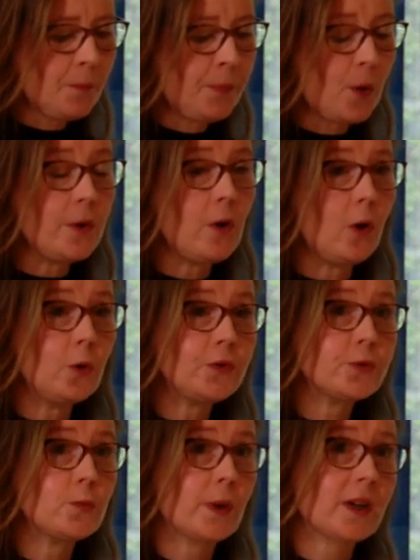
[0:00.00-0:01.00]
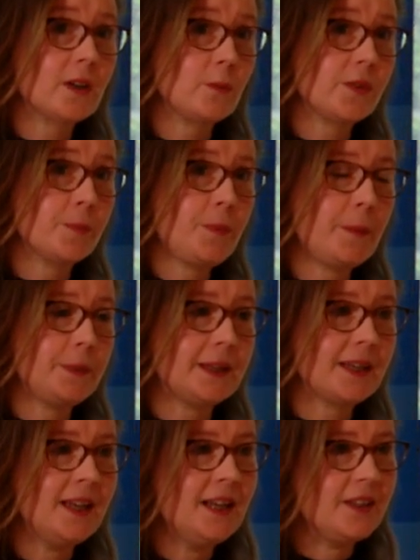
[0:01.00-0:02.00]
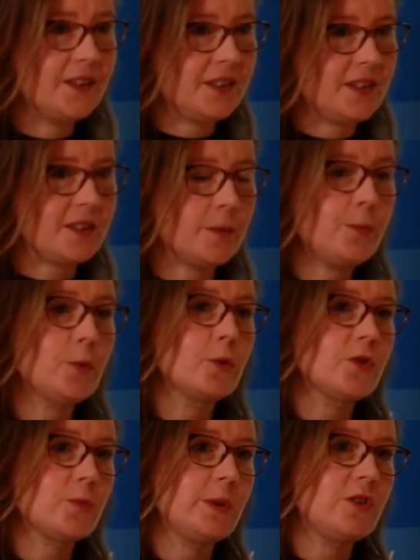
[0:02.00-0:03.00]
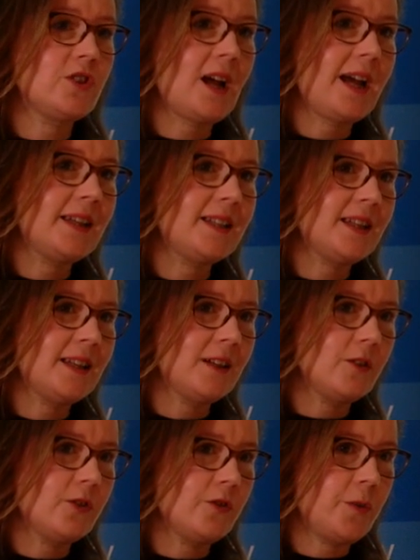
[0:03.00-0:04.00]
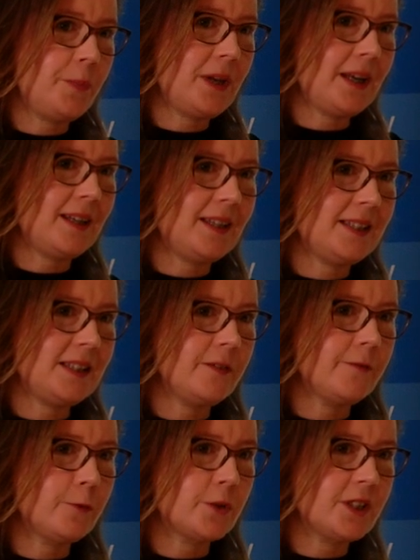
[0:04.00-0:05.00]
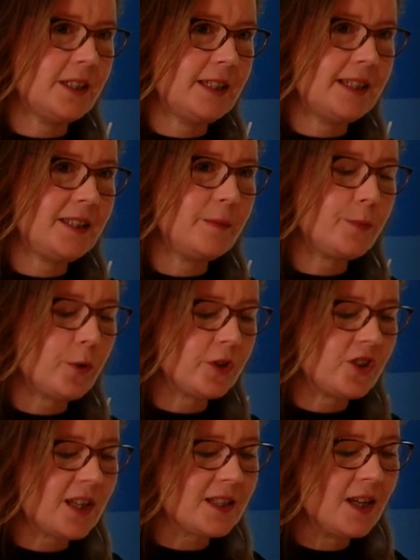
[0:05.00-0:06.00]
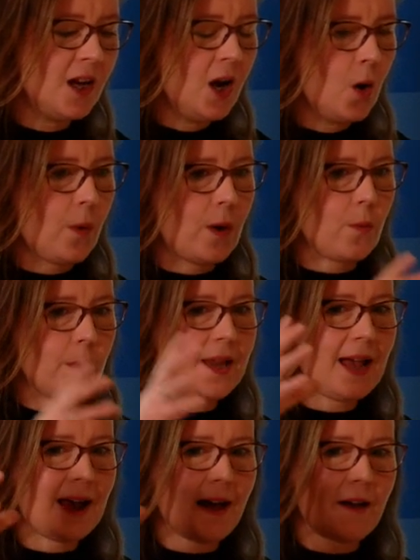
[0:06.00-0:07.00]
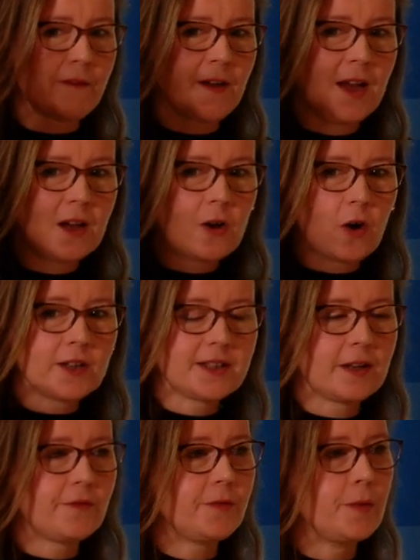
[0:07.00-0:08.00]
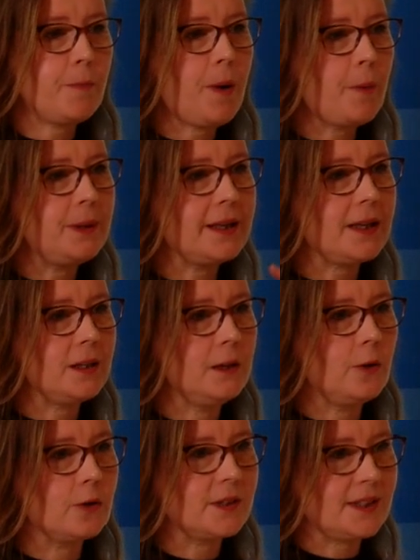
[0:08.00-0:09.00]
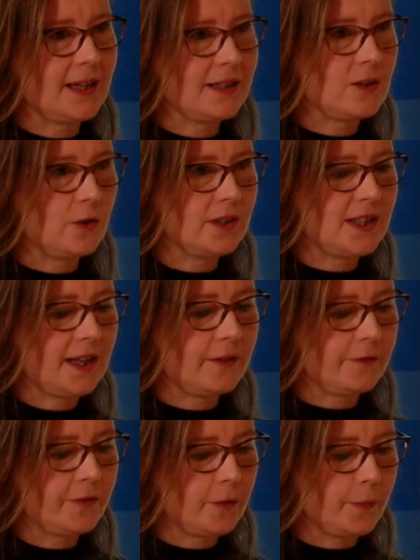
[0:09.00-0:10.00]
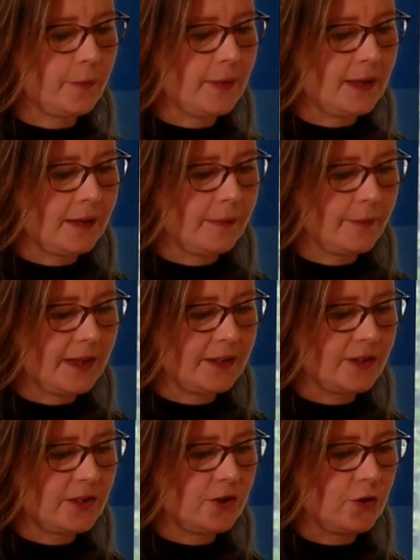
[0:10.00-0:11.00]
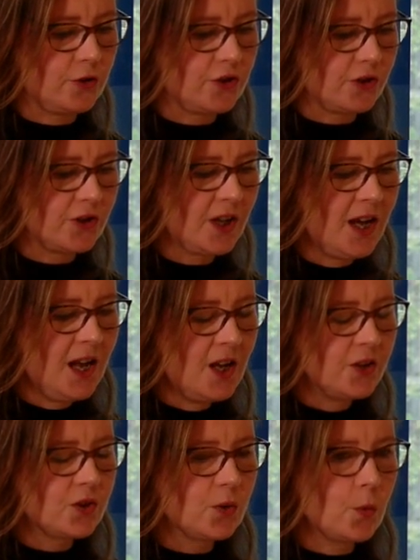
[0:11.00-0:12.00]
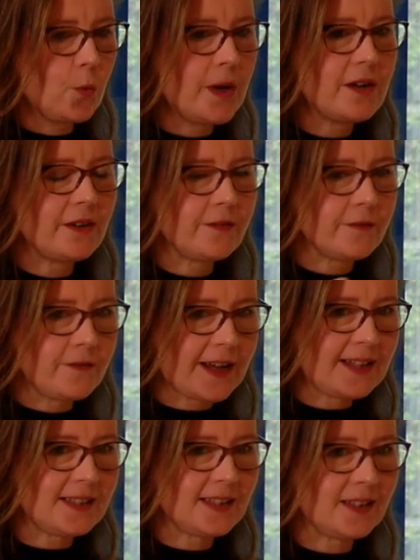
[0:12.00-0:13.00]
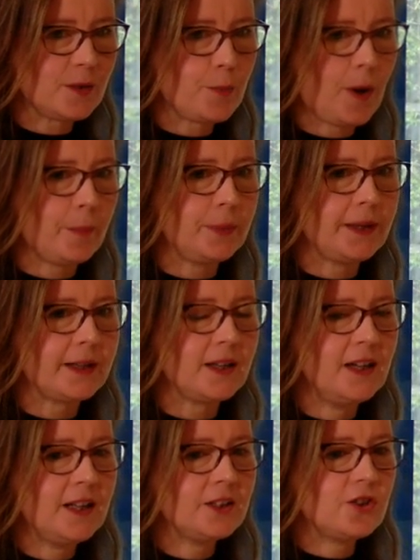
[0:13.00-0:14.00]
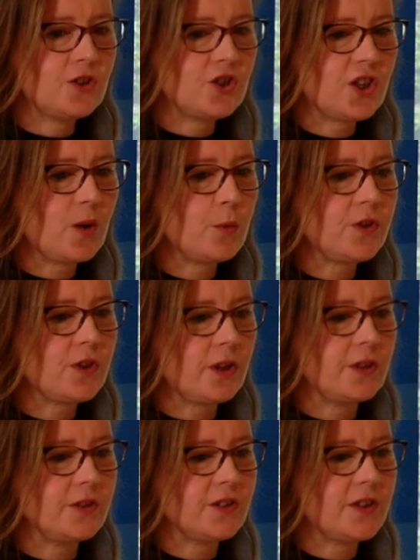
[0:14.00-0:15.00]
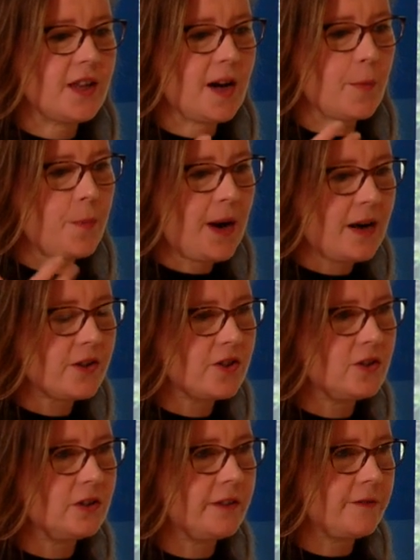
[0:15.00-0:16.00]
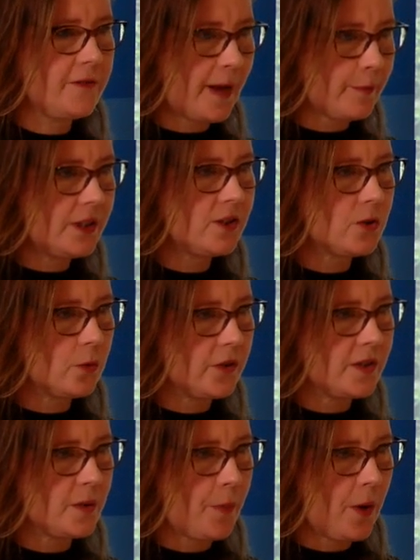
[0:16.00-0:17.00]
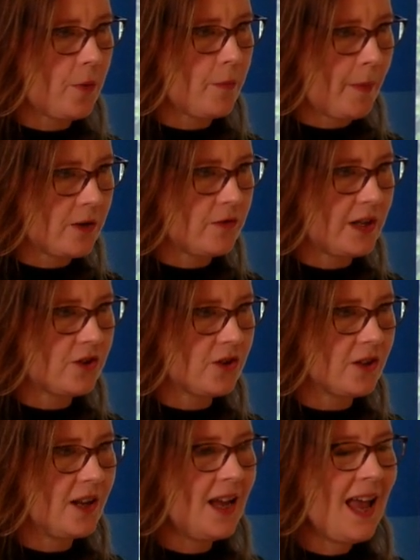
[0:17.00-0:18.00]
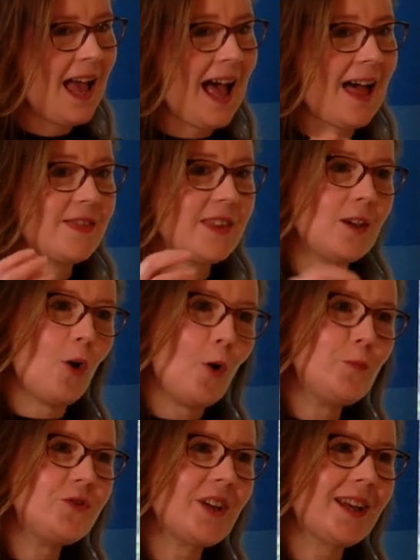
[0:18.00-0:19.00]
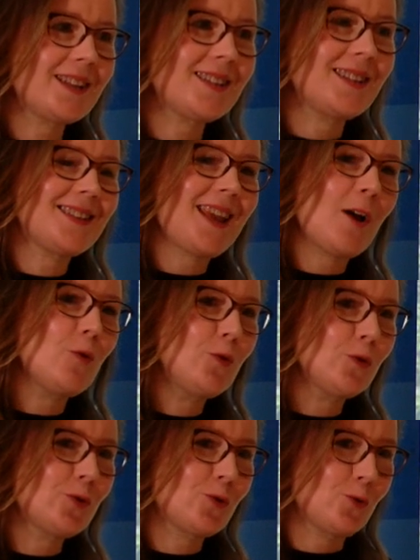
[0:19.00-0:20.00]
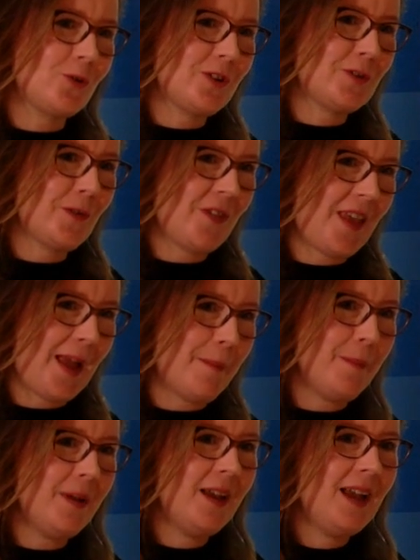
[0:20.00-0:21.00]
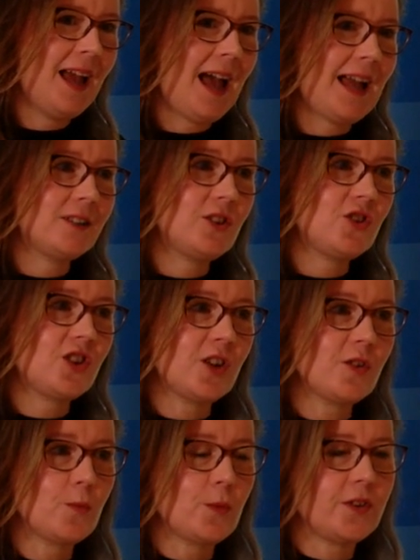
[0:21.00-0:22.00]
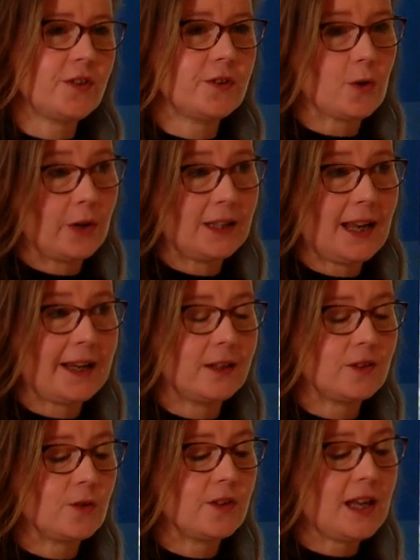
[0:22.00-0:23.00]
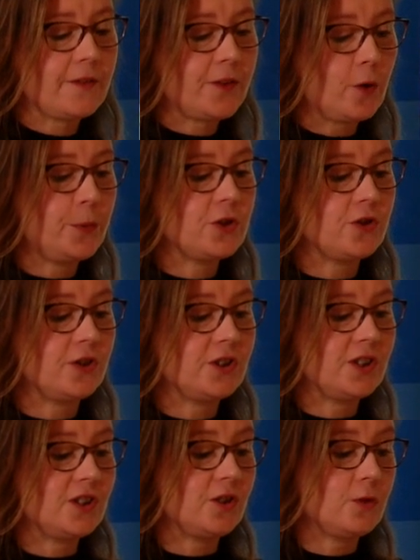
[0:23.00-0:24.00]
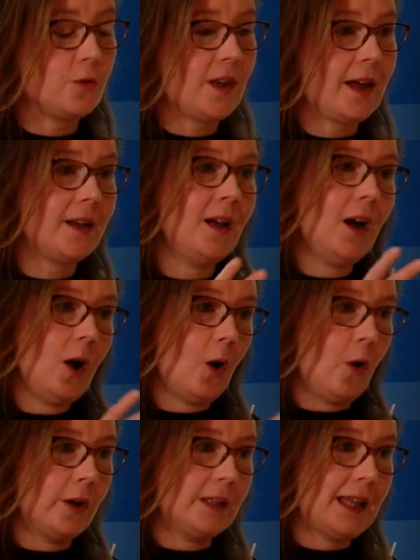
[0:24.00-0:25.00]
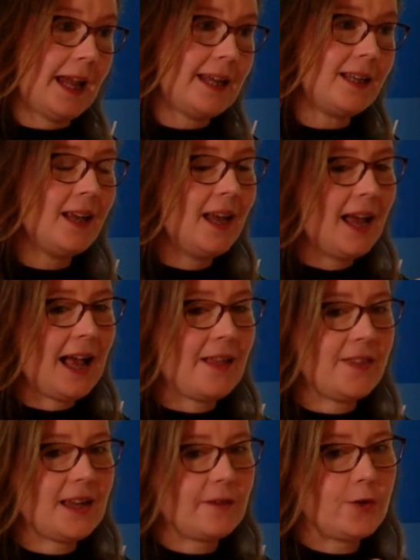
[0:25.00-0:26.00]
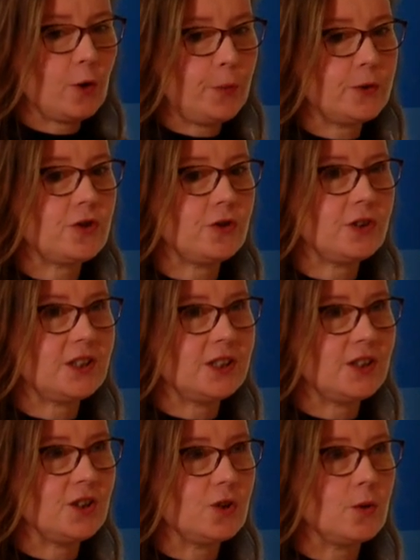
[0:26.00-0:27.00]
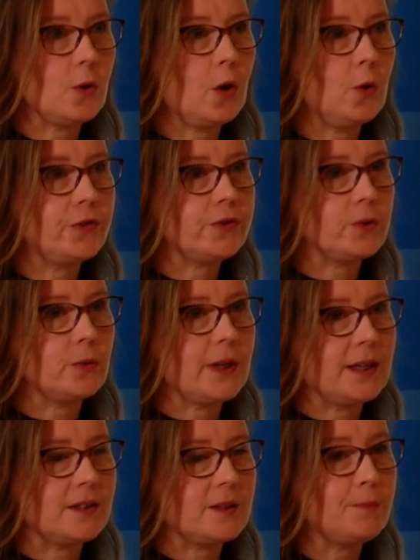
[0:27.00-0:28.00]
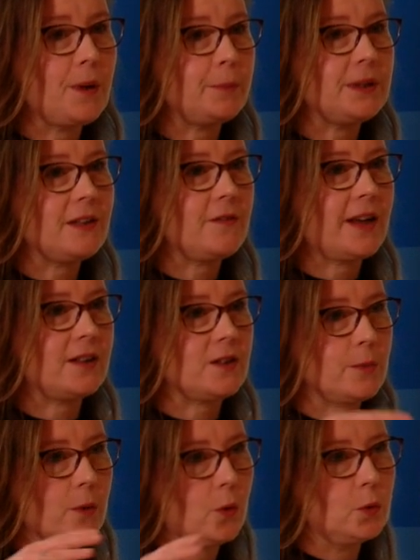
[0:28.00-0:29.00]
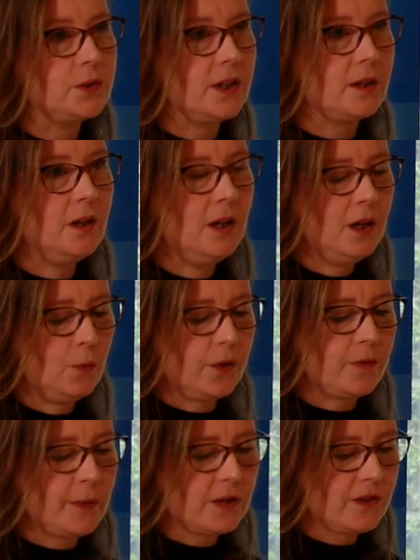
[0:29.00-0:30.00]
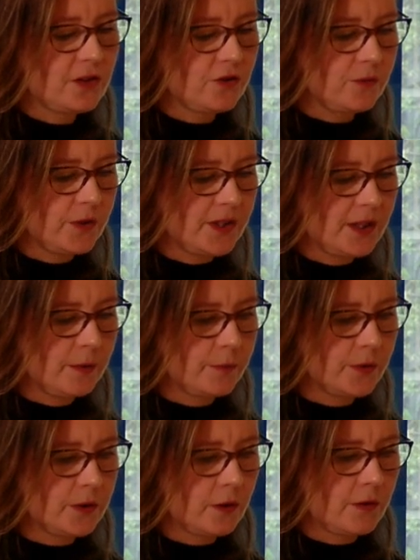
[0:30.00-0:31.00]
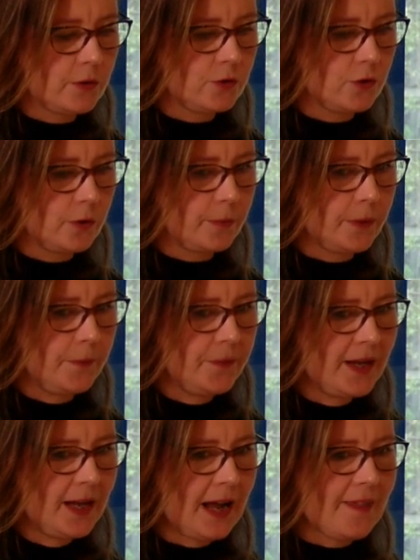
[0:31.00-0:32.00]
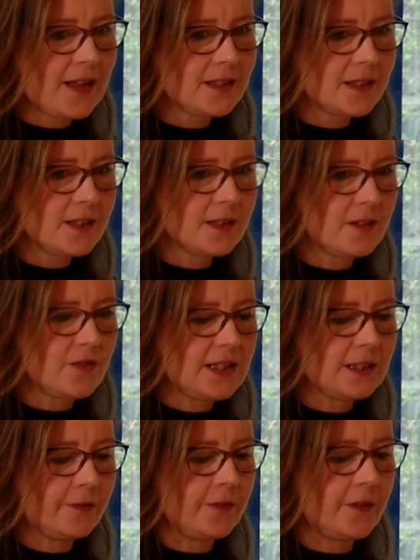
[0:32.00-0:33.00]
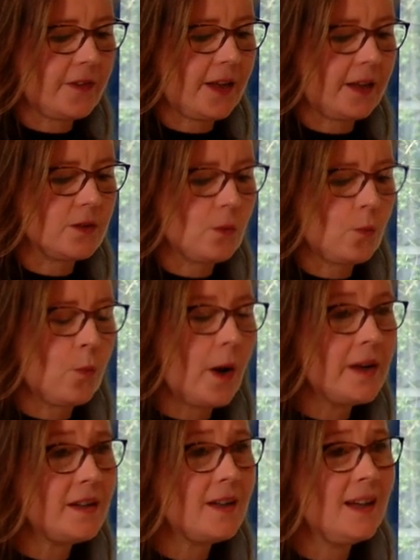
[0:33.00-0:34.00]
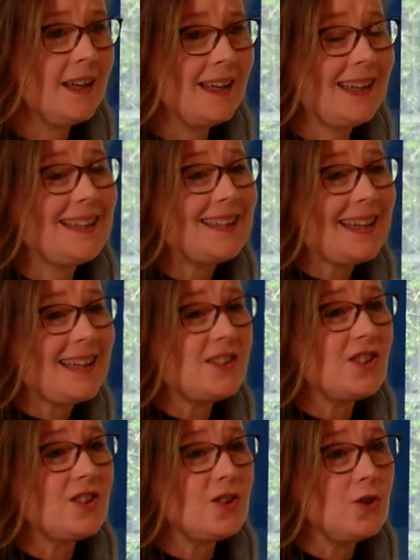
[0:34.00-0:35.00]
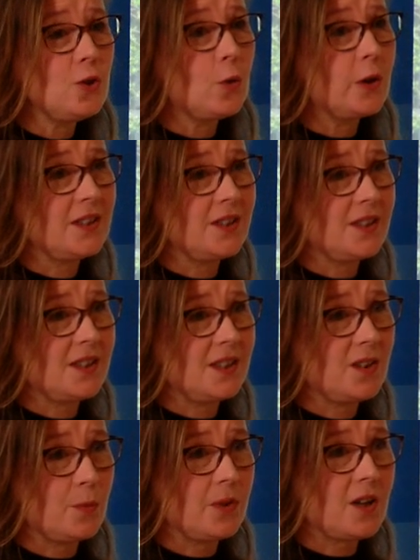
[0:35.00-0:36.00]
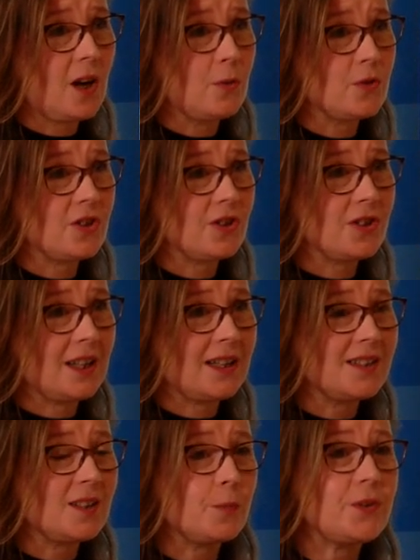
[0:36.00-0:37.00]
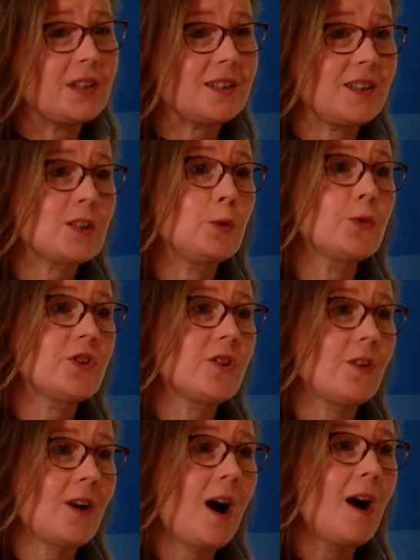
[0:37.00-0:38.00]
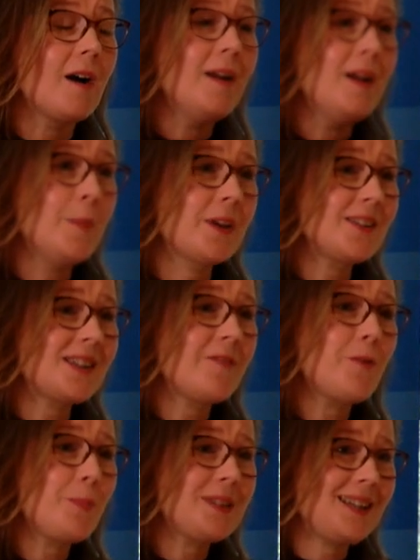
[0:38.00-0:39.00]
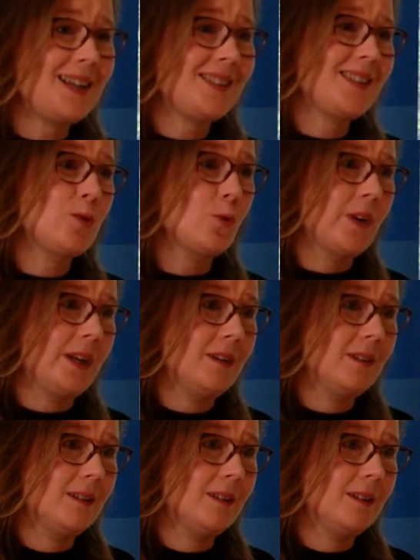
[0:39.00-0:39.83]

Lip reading: But we're also working with the public. This is an approach we tried in our Europeana 1914-18 project, where we have content from the public alongside content from institutions. So we are inviting the public to share with us their personal and family stories about migration and the objects tell those stories for them, and to share them with us online. So they have the opportunity to do that online, and they have the opportunity to do also in some public events we're holding with migration museums around Europe. And that does three different things. One, it engages new audiences with cultures in a subject that's close to their heart, because everybody has a story.